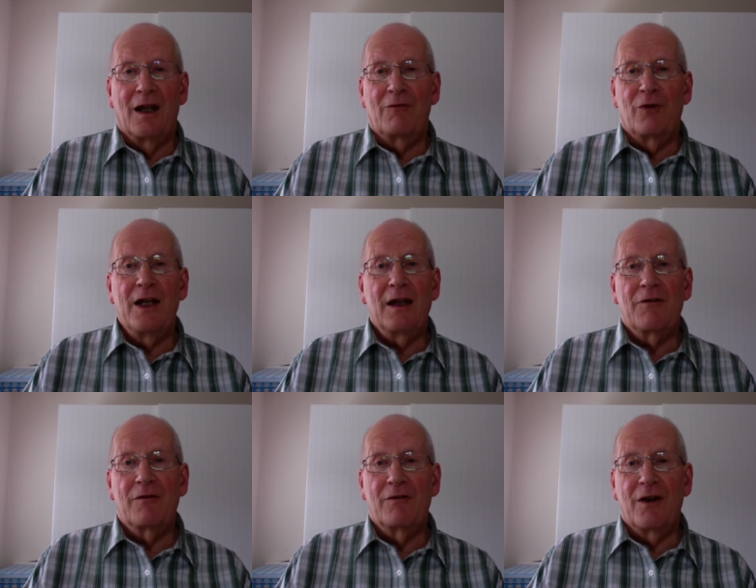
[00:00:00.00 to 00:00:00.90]
Reading
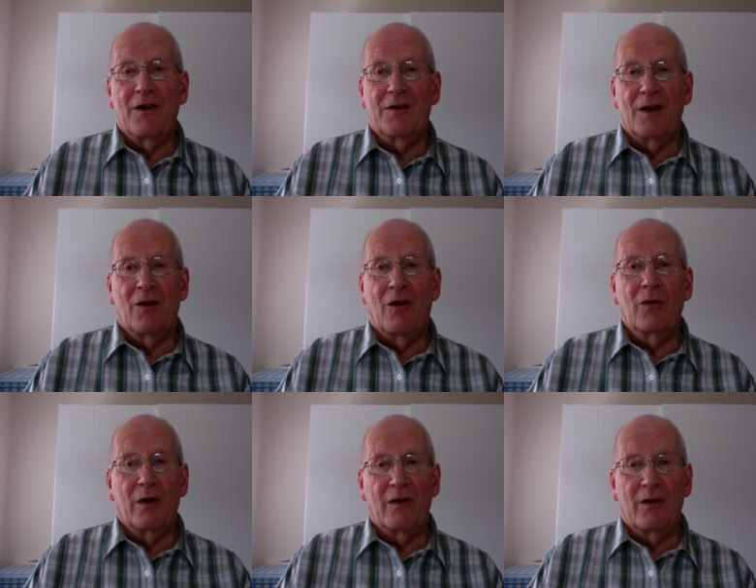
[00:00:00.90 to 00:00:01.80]
from verse 10
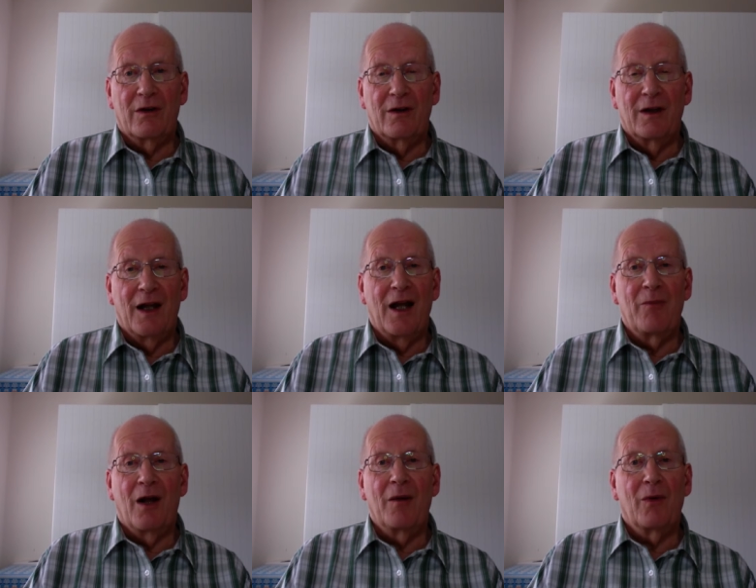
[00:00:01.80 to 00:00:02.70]
onwards, our
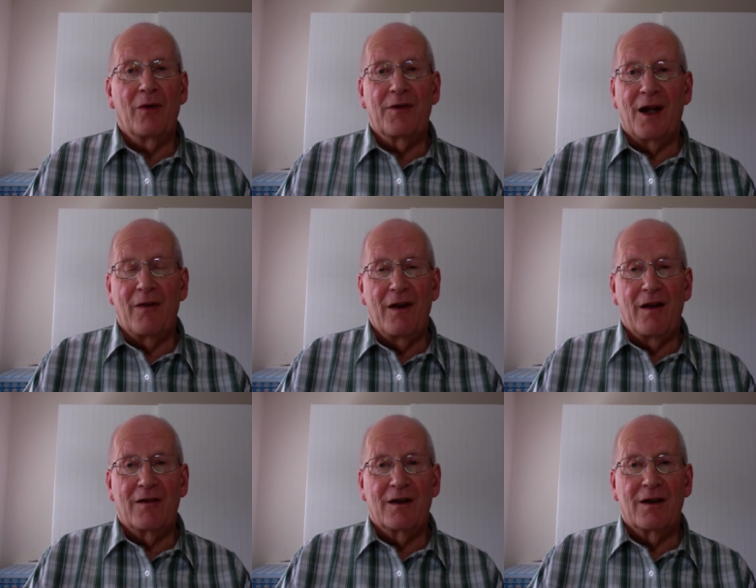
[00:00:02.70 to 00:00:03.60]
Bibles say
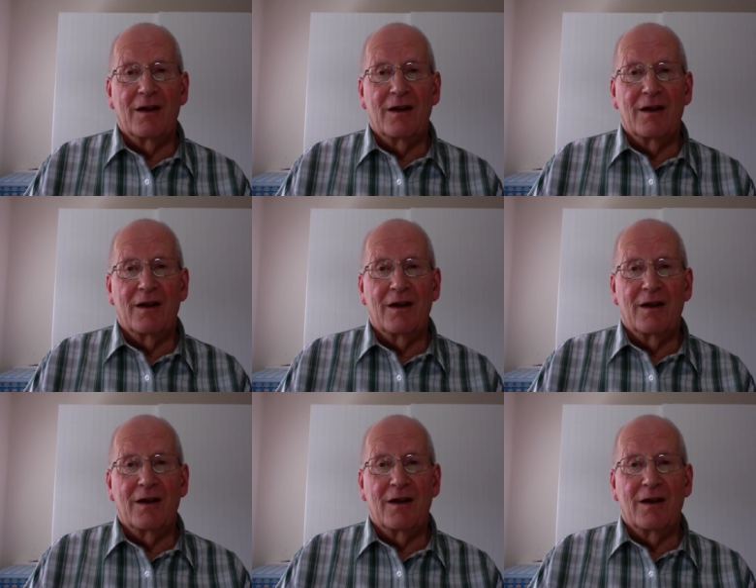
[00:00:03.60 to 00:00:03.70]
this